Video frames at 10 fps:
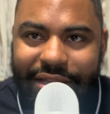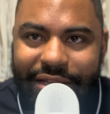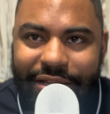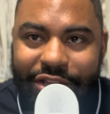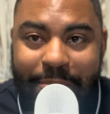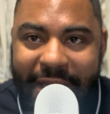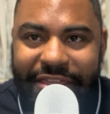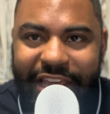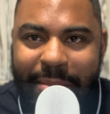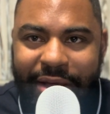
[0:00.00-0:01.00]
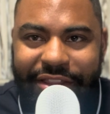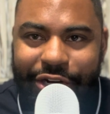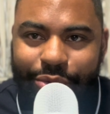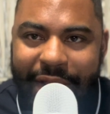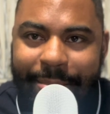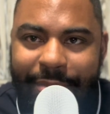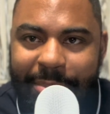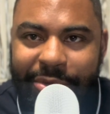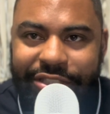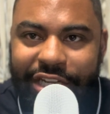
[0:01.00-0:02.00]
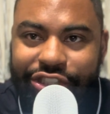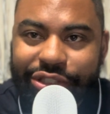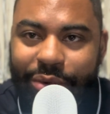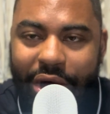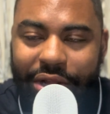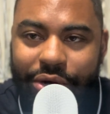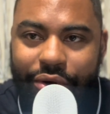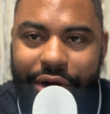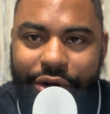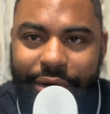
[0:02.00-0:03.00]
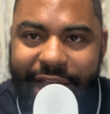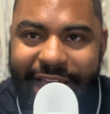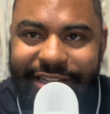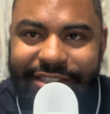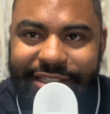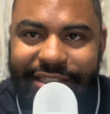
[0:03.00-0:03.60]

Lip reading: You may think about the great memories that you all are going to create.